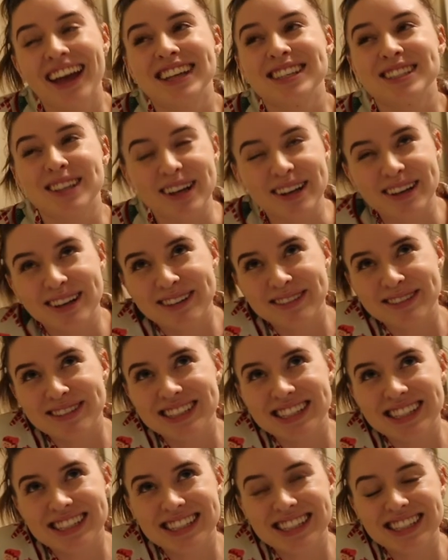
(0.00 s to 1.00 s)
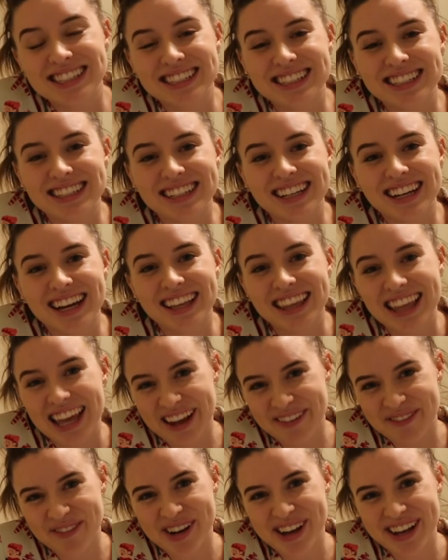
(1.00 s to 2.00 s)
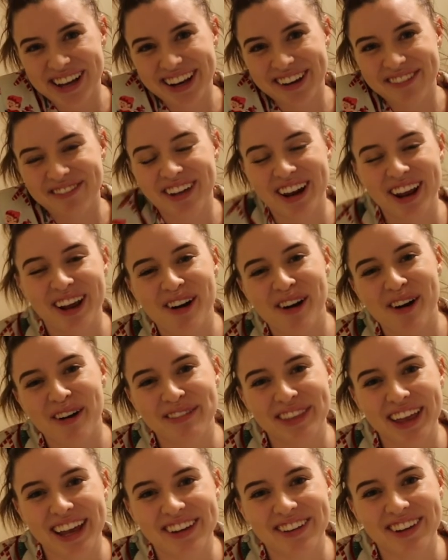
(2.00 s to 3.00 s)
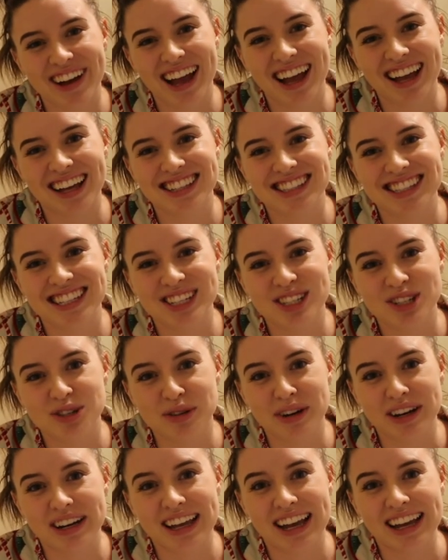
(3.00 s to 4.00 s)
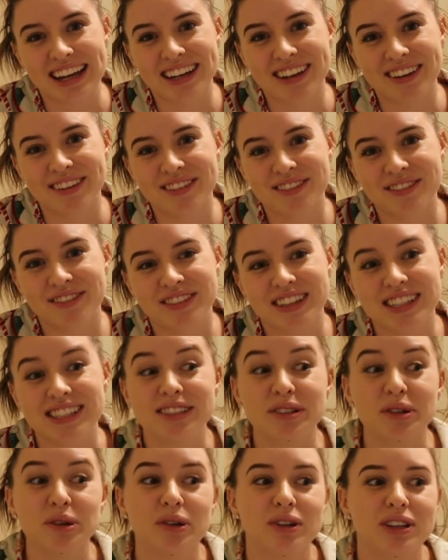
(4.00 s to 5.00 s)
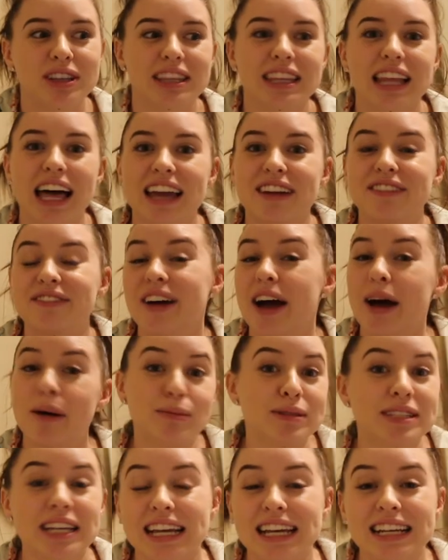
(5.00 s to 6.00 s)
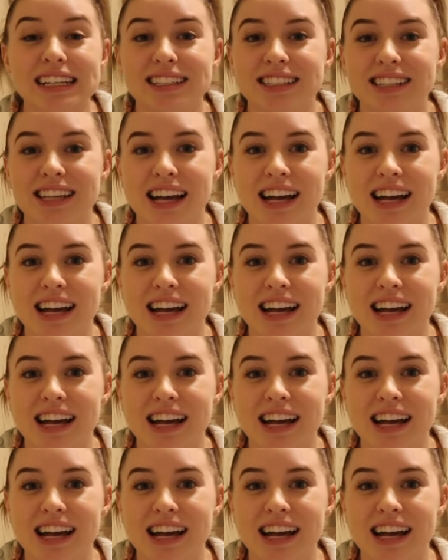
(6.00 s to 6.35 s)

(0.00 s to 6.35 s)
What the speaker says: Sorry it was a lame one, but I hope that you guys enjoyed kind of this little life update.